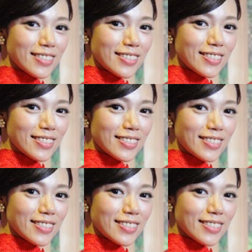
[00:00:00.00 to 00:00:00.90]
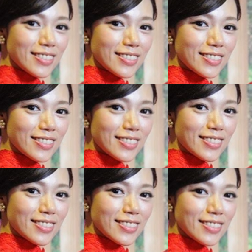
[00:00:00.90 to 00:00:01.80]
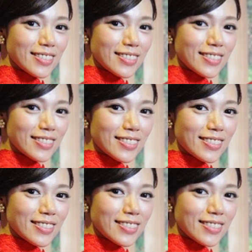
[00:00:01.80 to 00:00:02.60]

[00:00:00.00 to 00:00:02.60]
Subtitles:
The person shown says nothing.